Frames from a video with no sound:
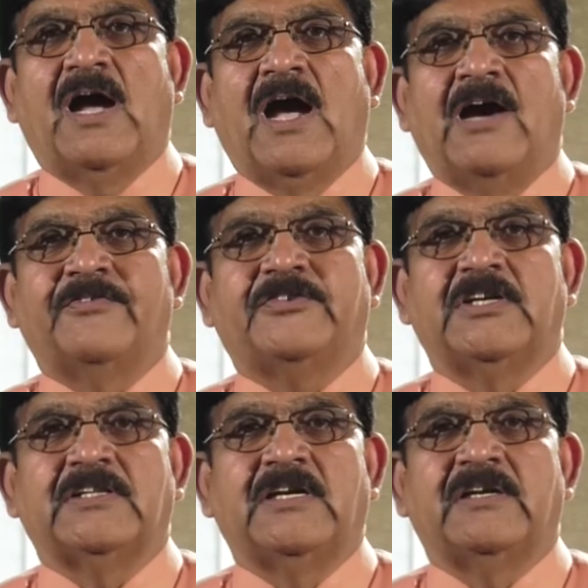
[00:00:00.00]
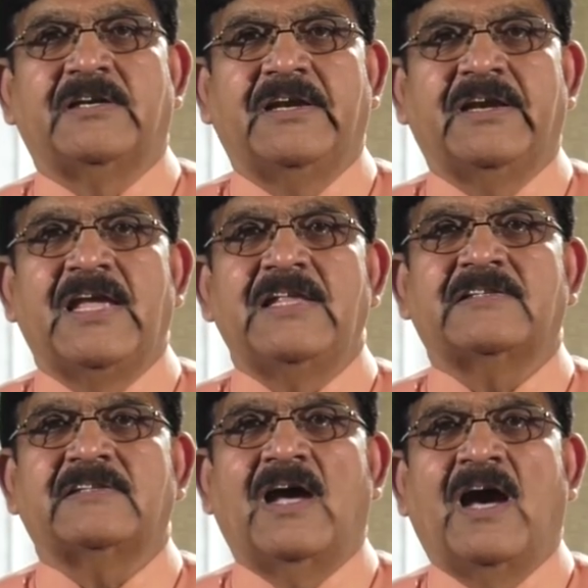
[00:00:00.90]
after the
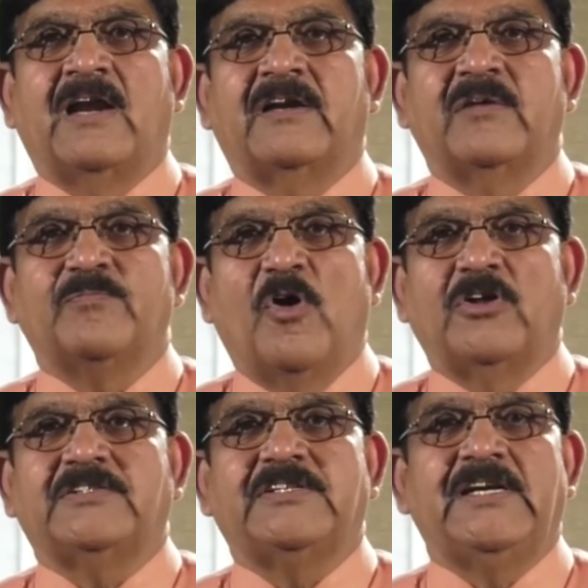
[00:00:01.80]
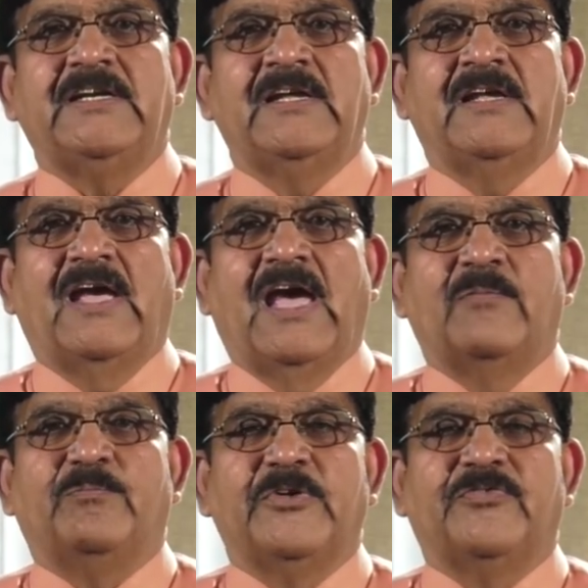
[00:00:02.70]
grains are deposited
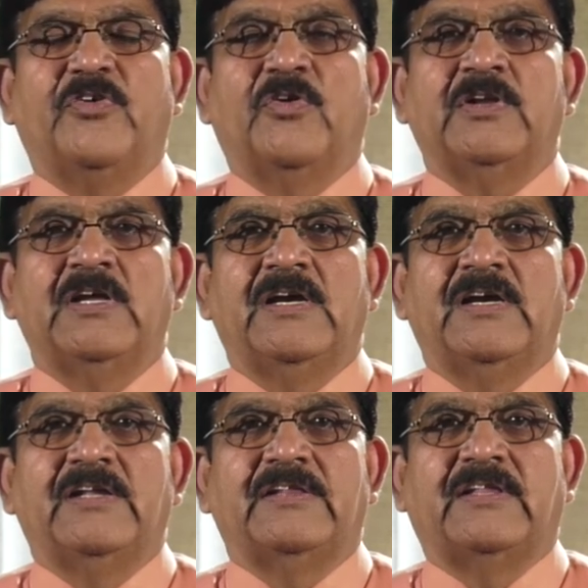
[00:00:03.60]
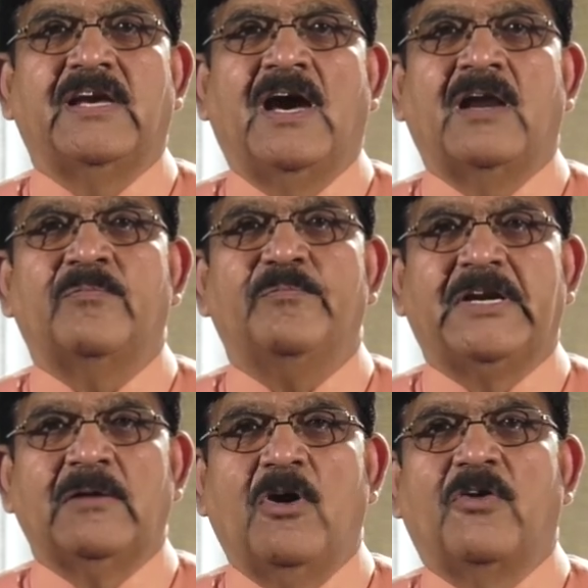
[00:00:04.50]
and before they are
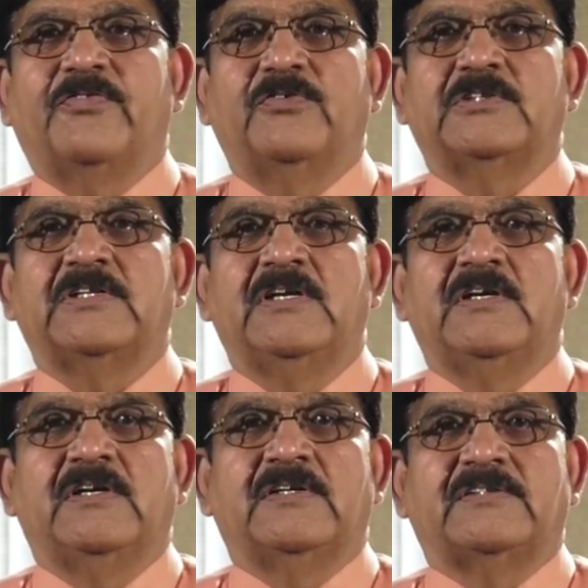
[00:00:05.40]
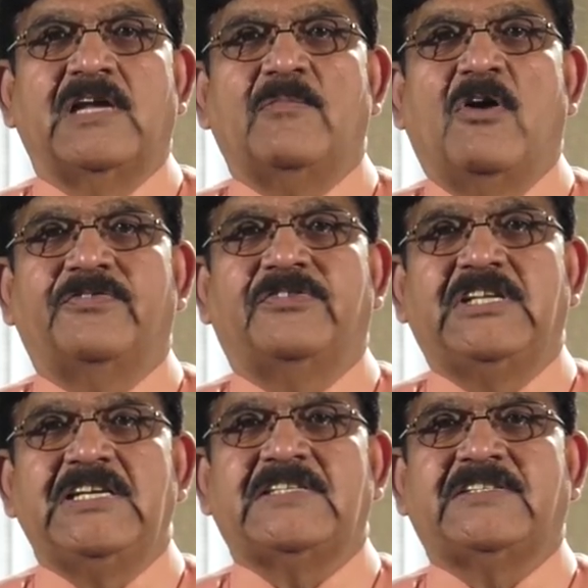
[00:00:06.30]
metamorphosed. Some of
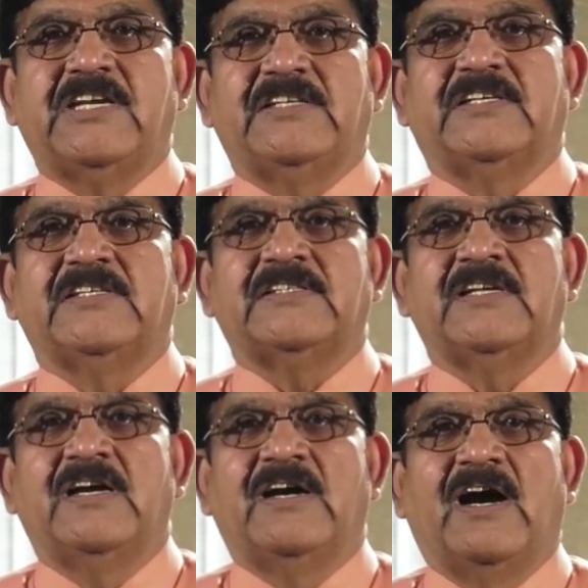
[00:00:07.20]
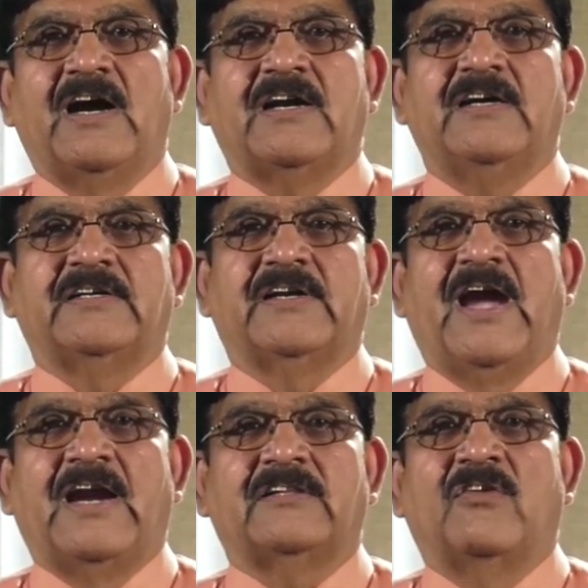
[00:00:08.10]
these changes occur
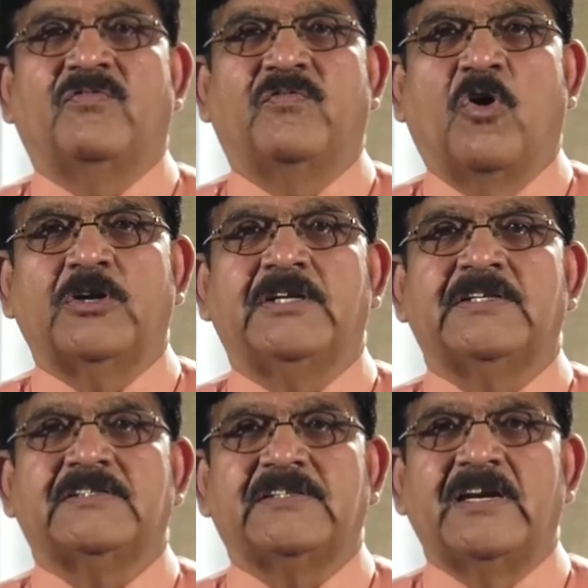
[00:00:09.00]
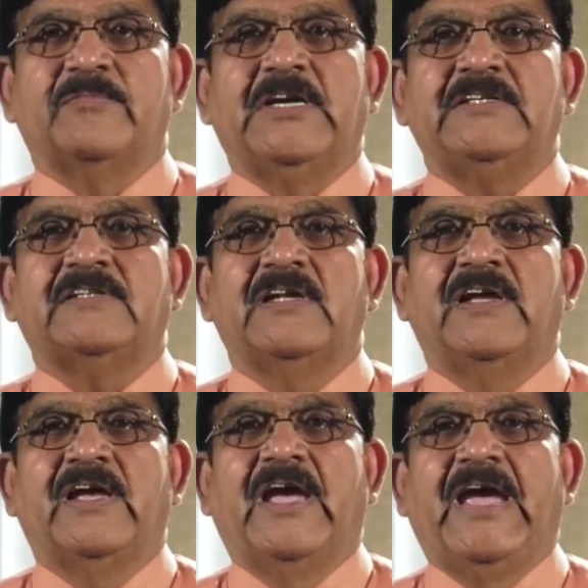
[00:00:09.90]
at the water sediments
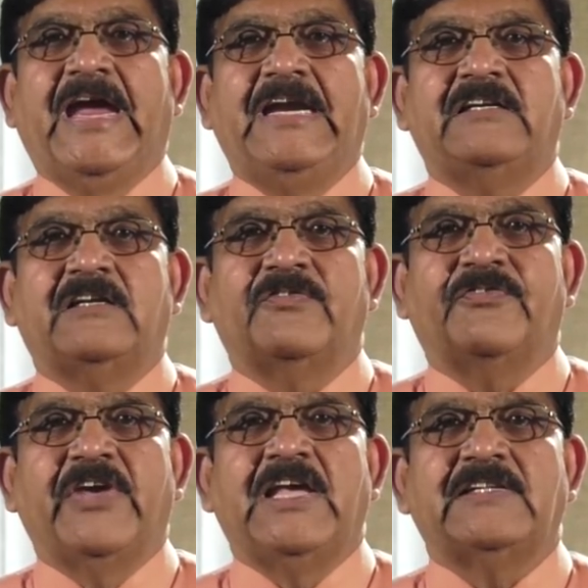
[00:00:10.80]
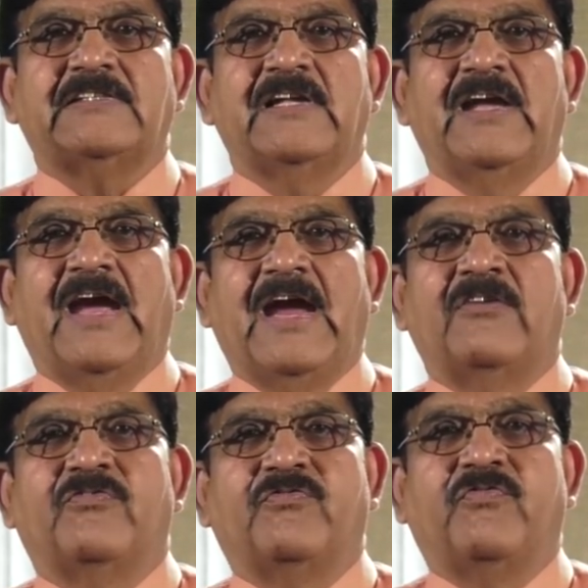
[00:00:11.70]
interface
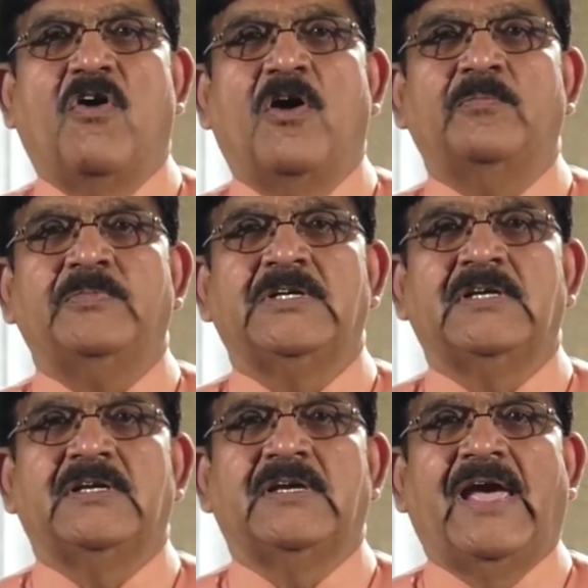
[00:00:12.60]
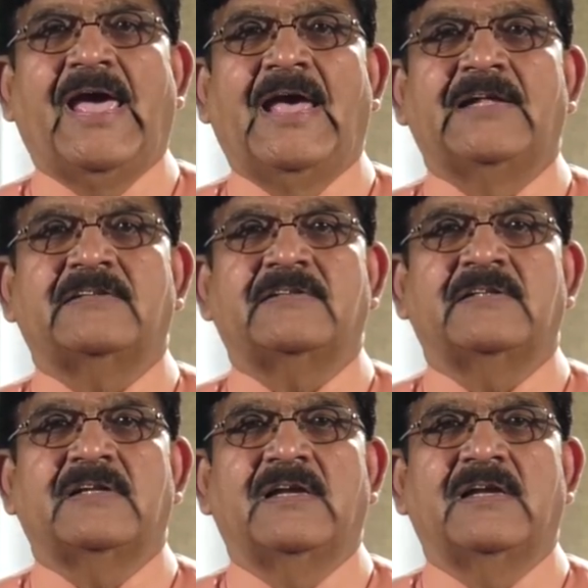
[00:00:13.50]
and formed as